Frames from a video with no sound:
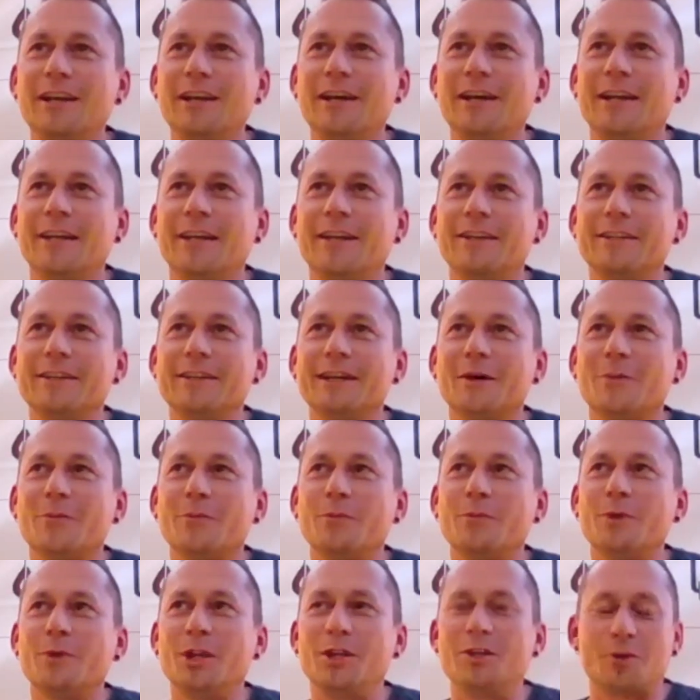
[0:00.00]
And
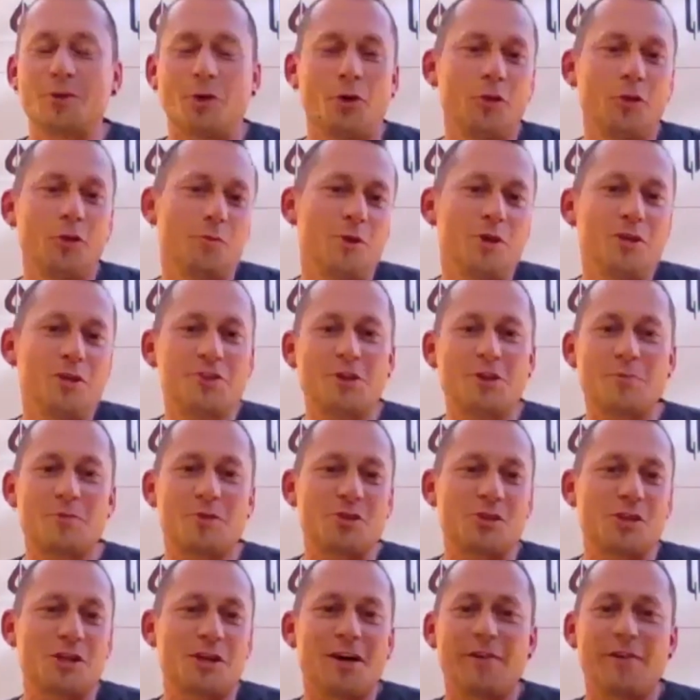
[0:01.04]
he told me some
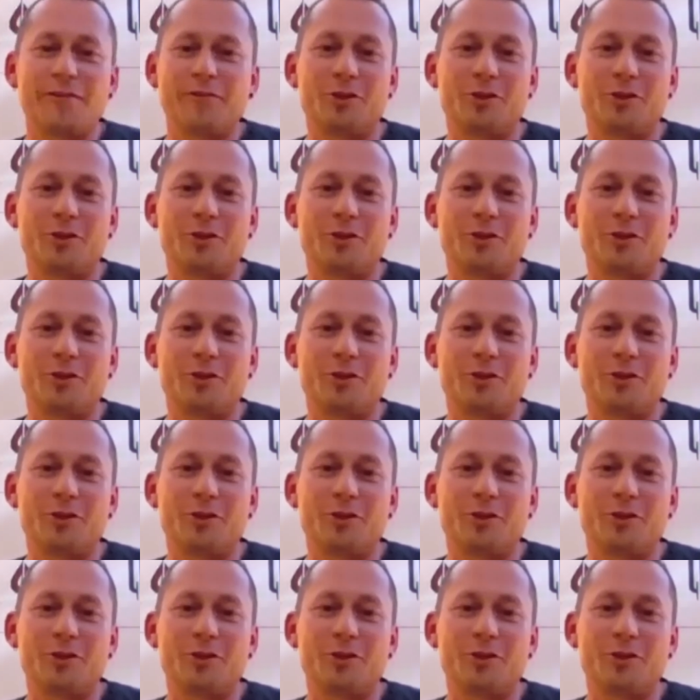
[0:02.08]
stuff.